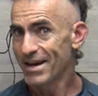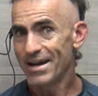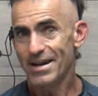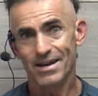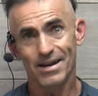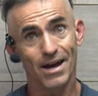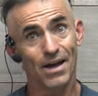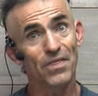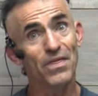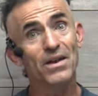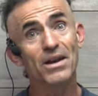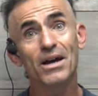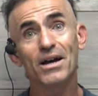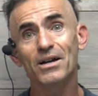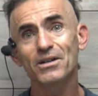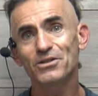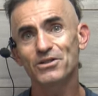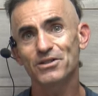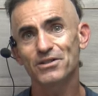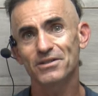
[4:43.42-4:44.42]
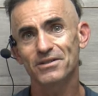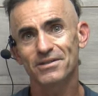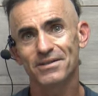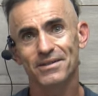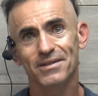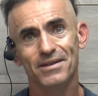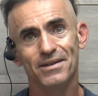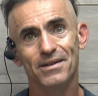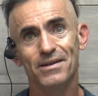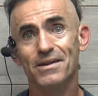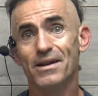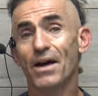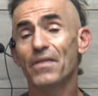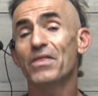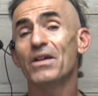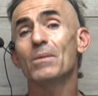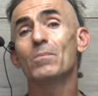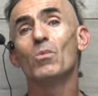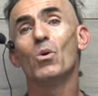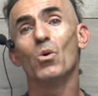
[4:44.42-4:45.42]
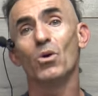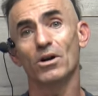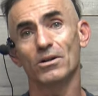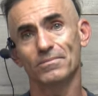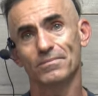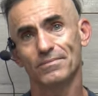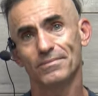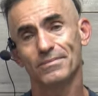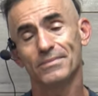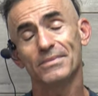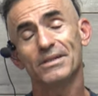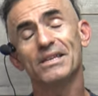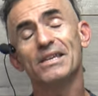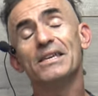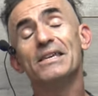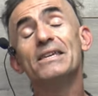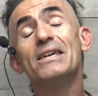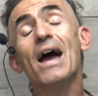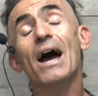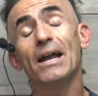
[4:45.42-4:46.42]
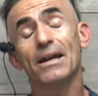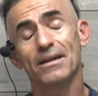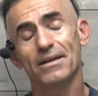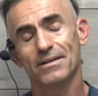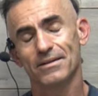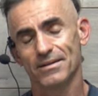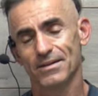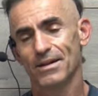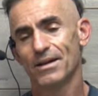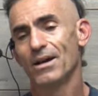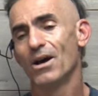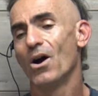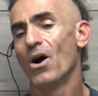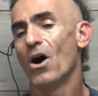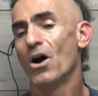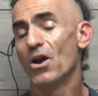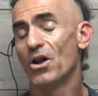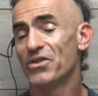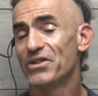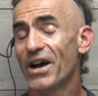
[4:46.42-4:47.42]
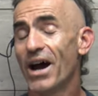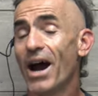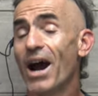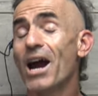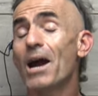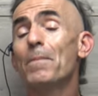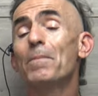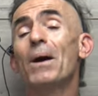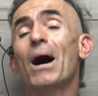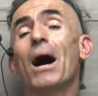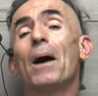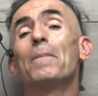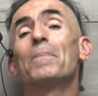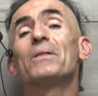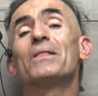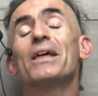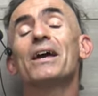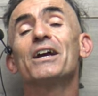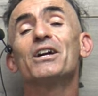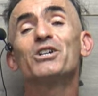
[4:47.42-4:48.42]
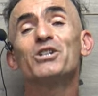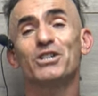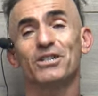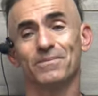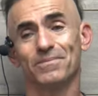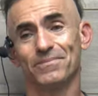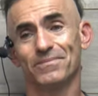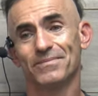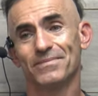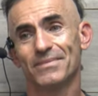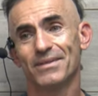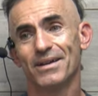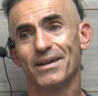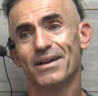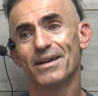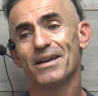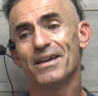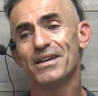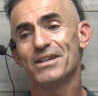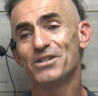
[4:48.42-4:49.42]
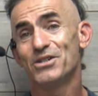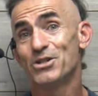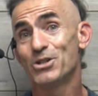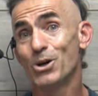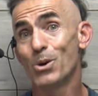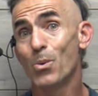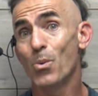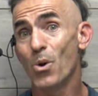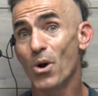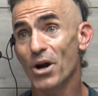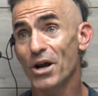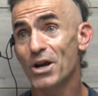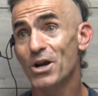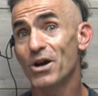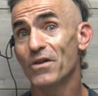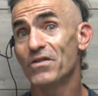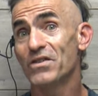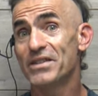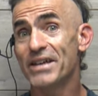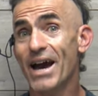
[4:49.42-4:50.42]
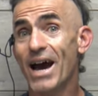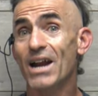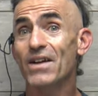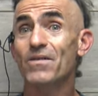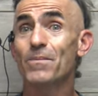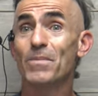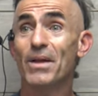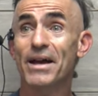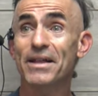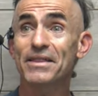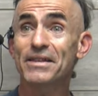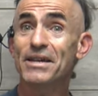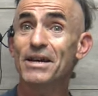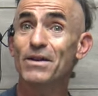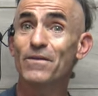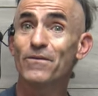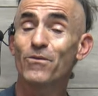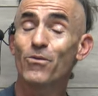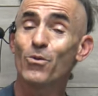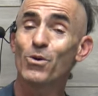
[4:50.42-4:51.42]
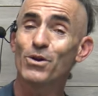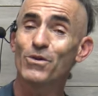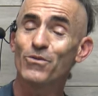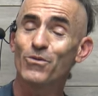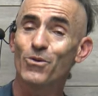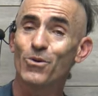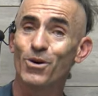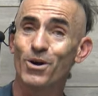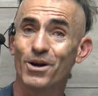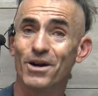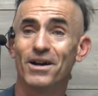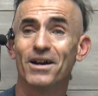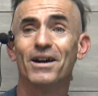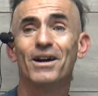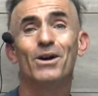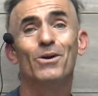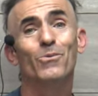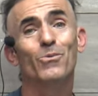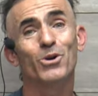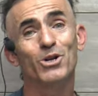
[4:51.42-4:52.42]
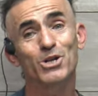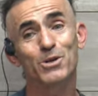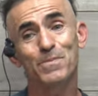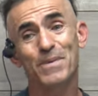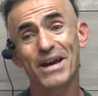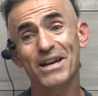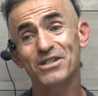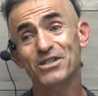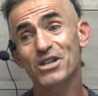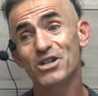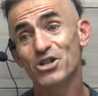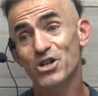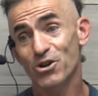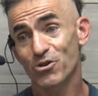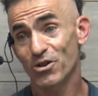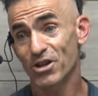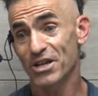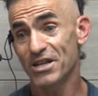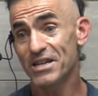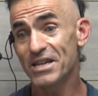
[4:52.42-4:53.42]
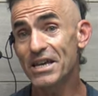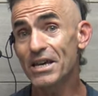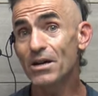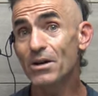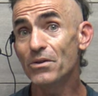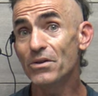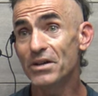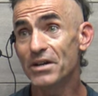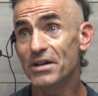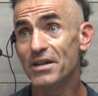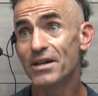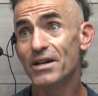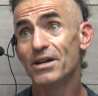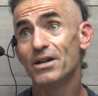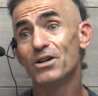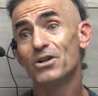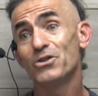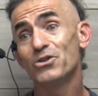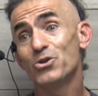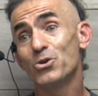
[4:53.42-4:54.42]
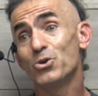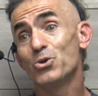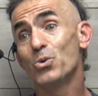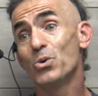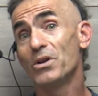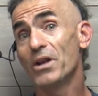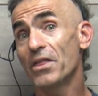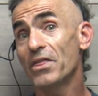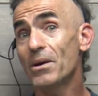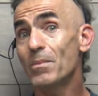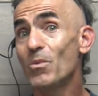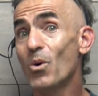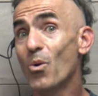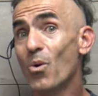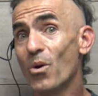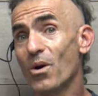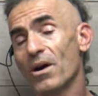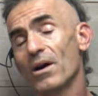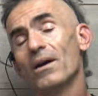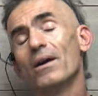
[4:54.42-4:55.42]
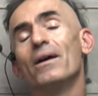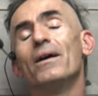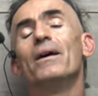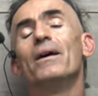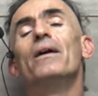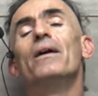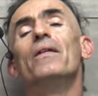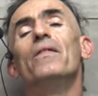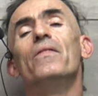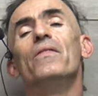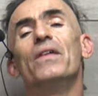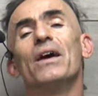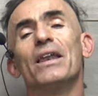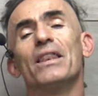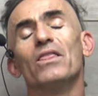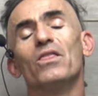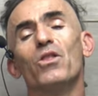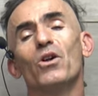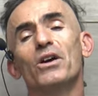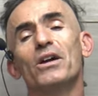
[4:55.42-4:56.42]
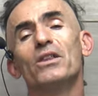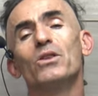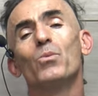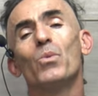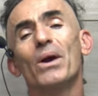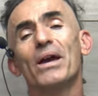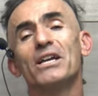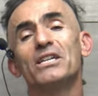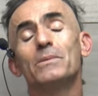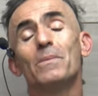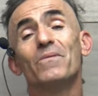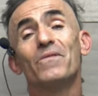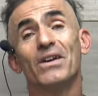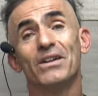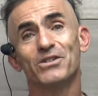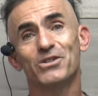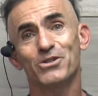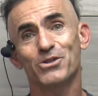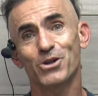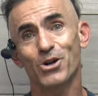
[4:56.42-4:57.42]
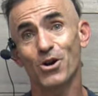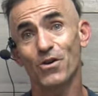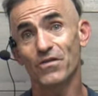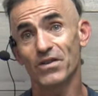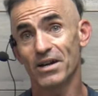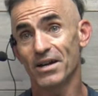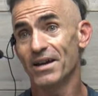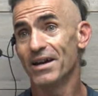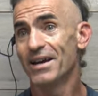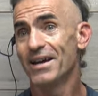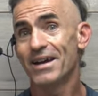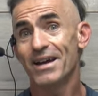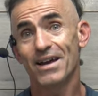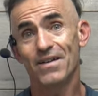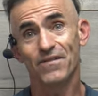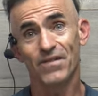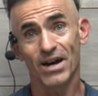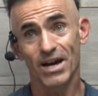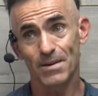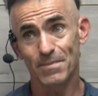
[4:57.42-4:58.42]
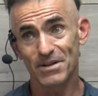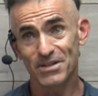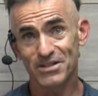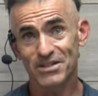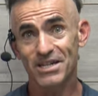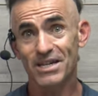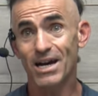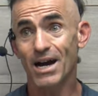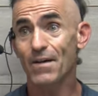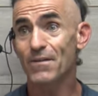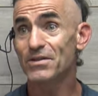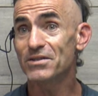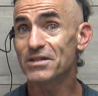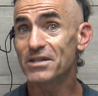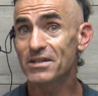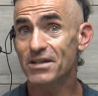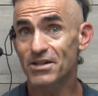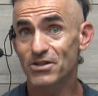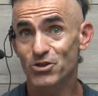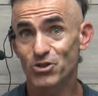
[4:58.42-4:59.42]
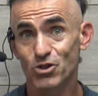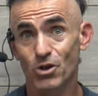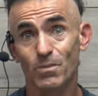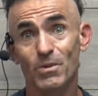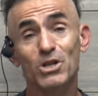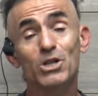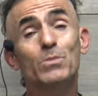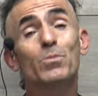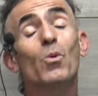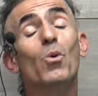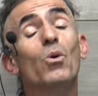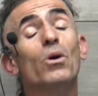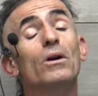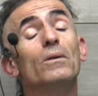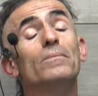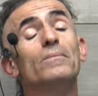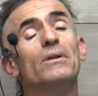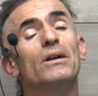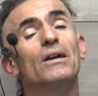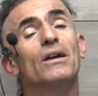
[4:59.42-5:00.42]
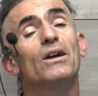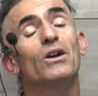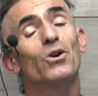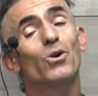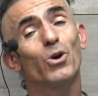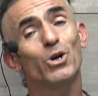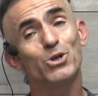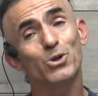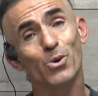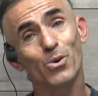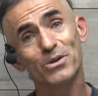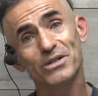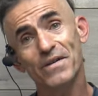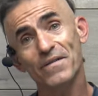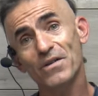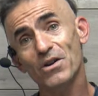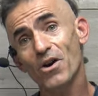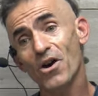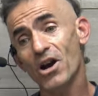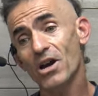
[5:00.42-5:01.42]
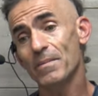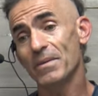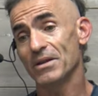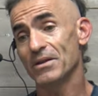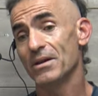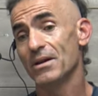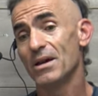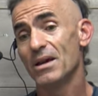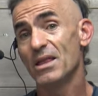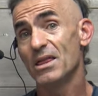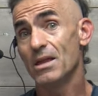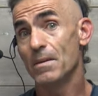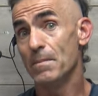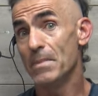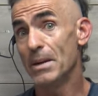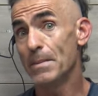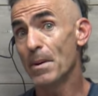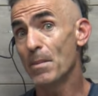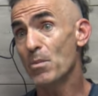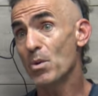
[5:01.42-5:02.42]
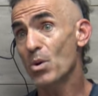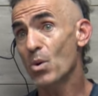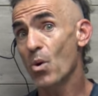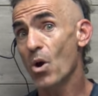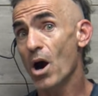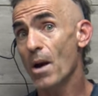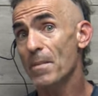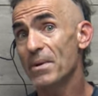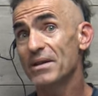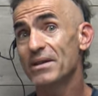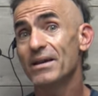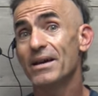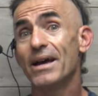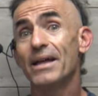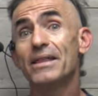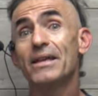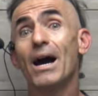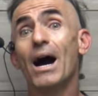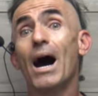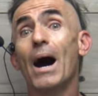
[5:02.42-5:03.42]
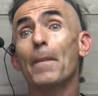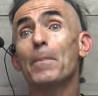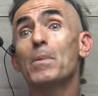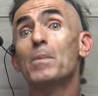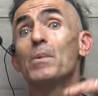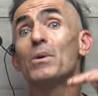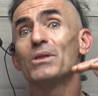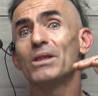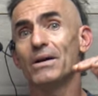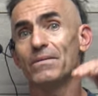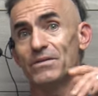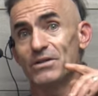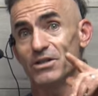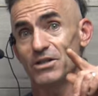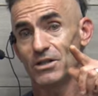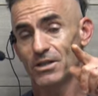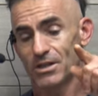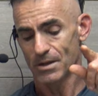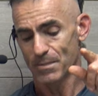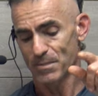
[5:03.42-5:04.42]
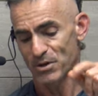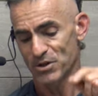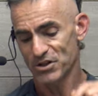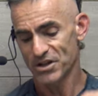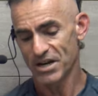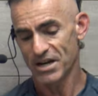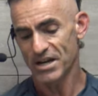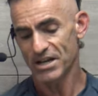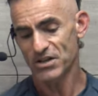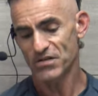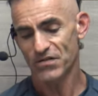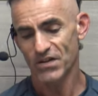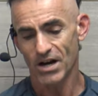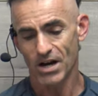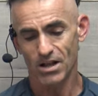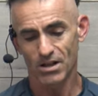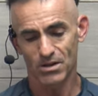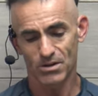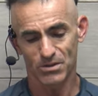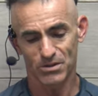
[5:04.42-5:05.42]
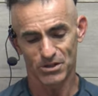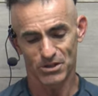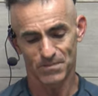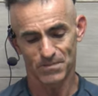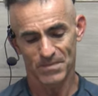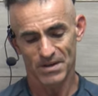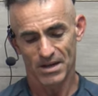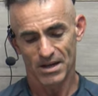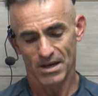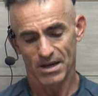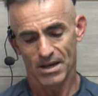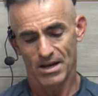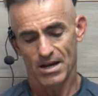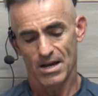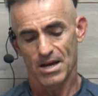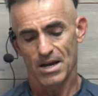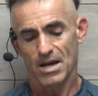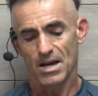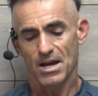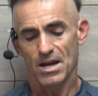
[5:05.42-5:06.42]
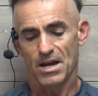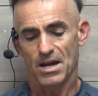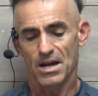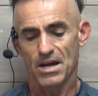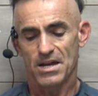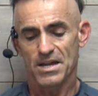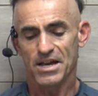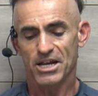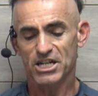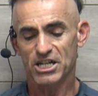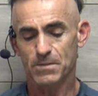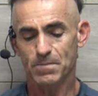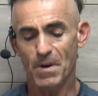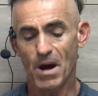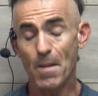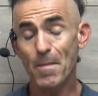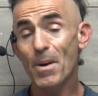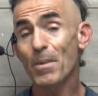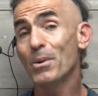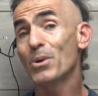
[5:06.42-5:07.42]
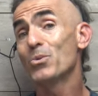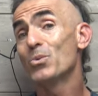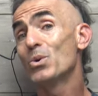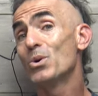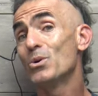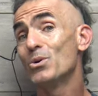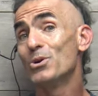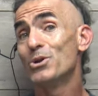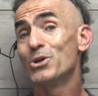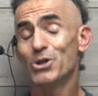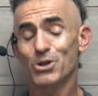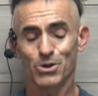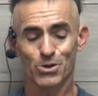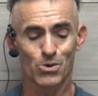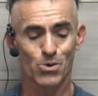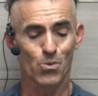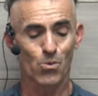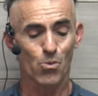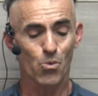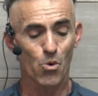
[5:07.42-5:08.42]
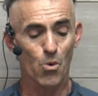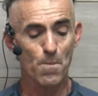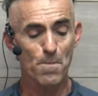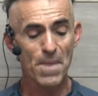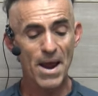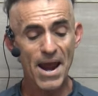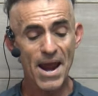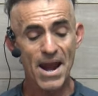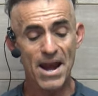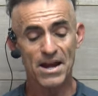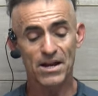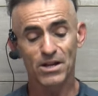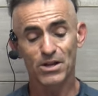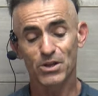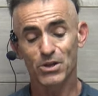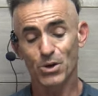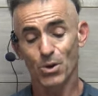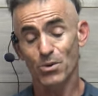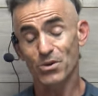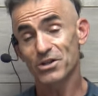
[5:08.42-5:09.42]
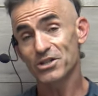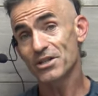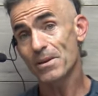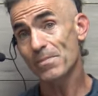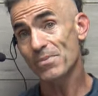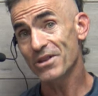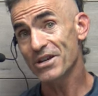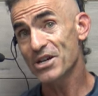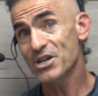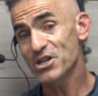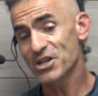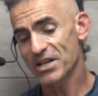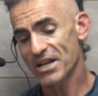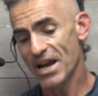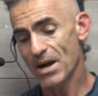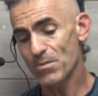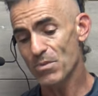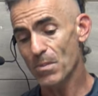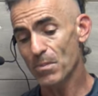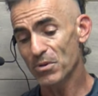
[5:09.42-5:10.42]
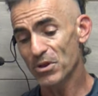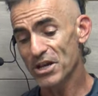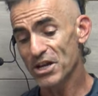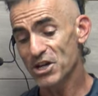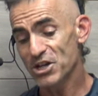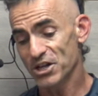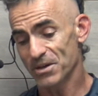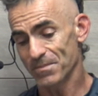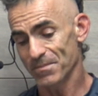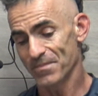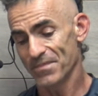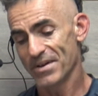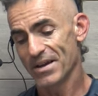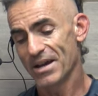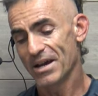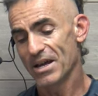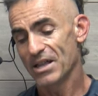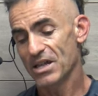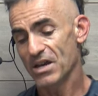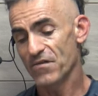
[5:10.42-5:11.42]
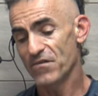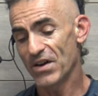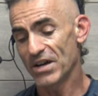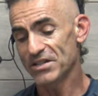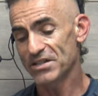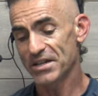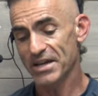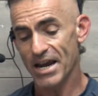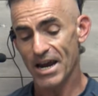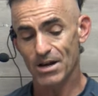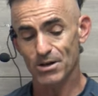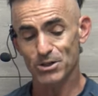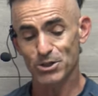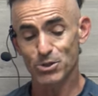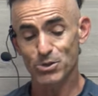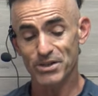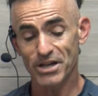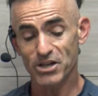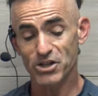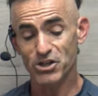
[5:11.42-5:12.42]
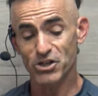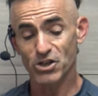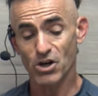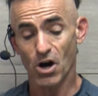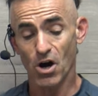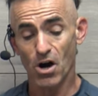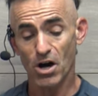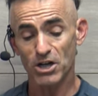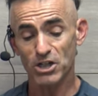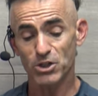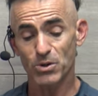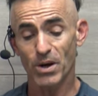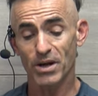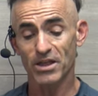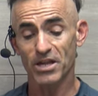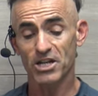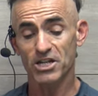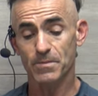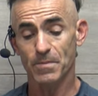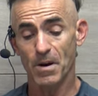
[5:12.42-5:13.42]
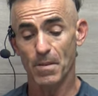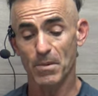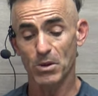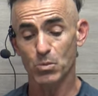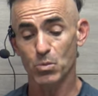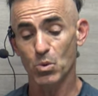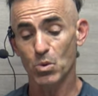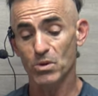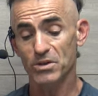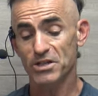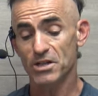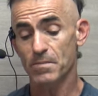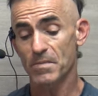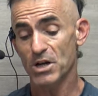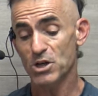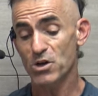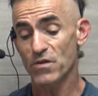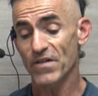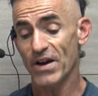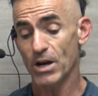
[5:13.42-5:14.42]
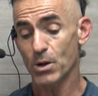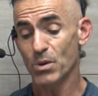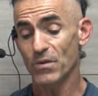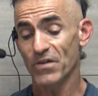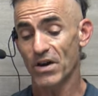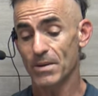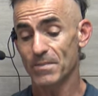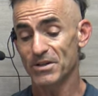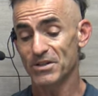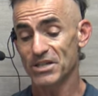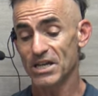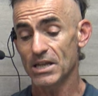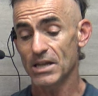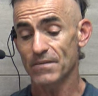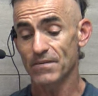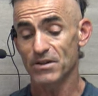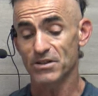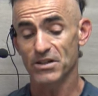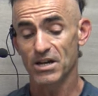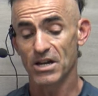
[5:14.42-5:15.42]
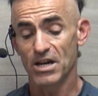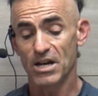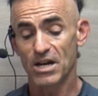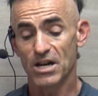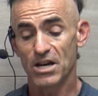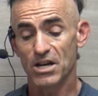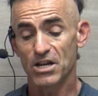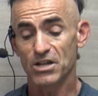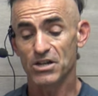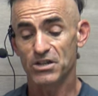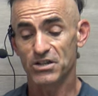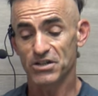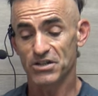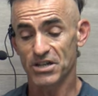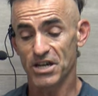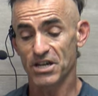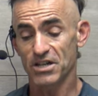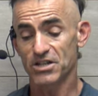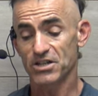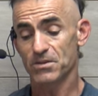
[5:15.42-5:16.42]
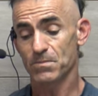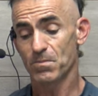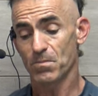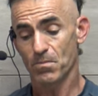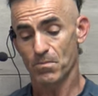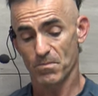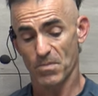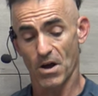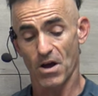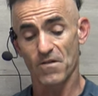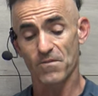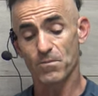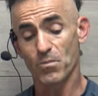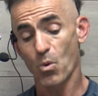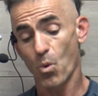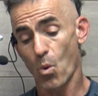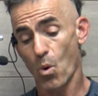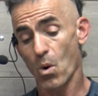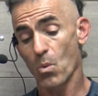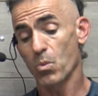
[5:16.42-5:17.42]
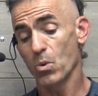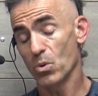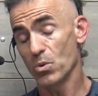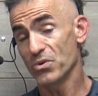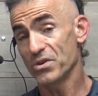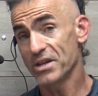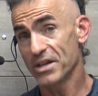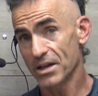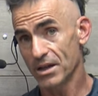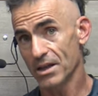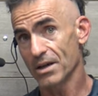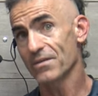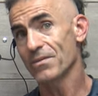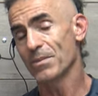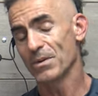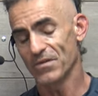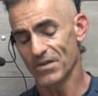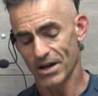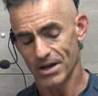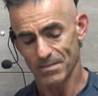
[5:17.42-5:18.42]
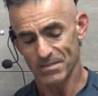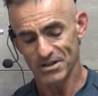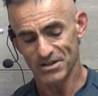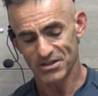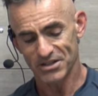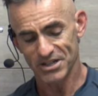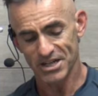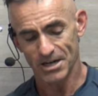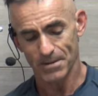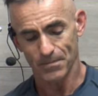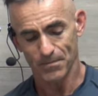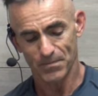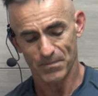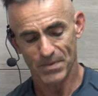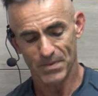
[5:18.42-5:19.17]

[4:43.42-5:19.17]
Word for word: Nothing else, nothing more. Yet, an entire population is still working off of data from 1944, which basically generally yielded to doing nothing more than looking at ways to prevent scurvy. And vitamin C obviously does so much more, because you always have that argument, the minimum requirement and the optimal levels. proceed as follows. Experimental wounds were made during this depletion and repletion. The investigators used that scar strength experiment wounds as a measure of adequate vitamin C levels since of poor wound healing from the vitamin C.